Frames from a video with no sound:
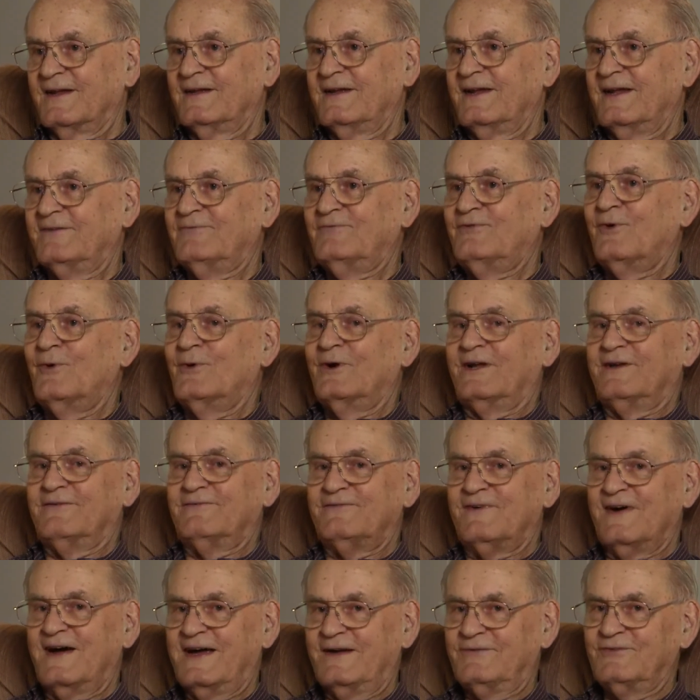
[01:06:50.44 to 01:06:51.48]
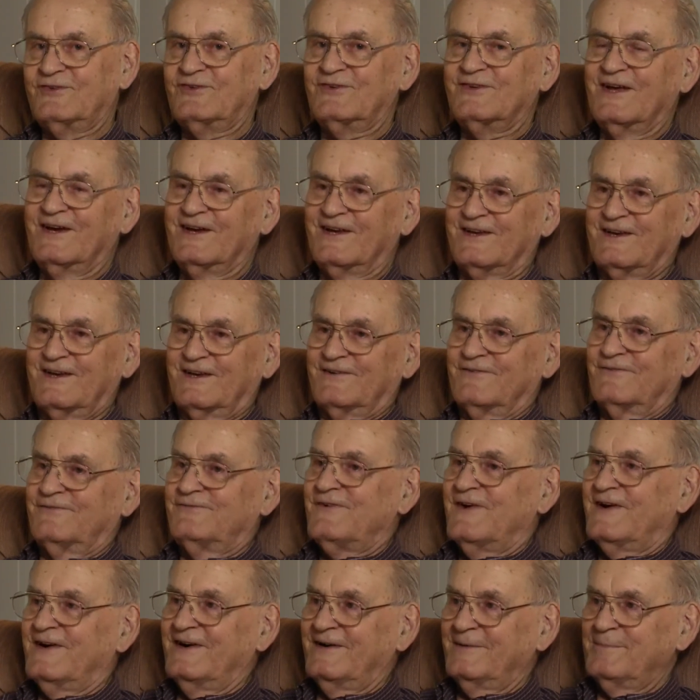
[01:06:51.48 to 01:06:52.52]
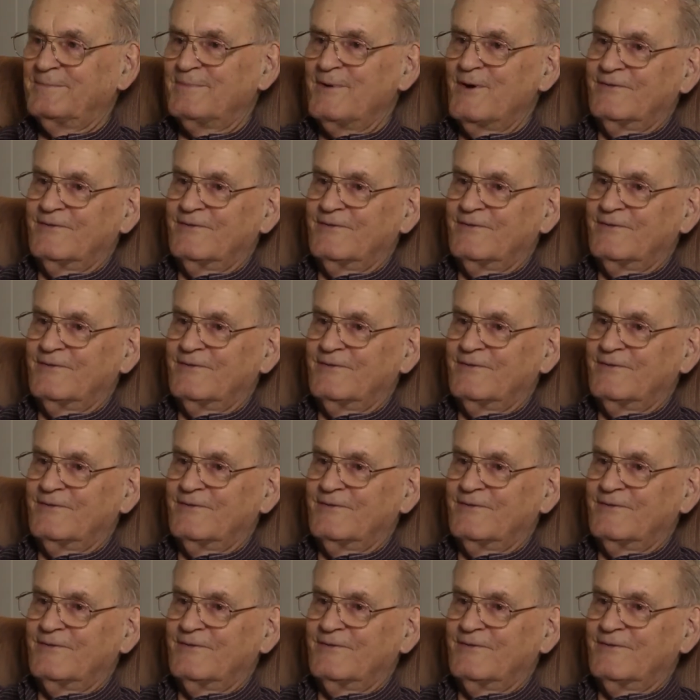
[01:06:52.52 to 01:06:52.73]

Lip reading: that 45 slug. He fired up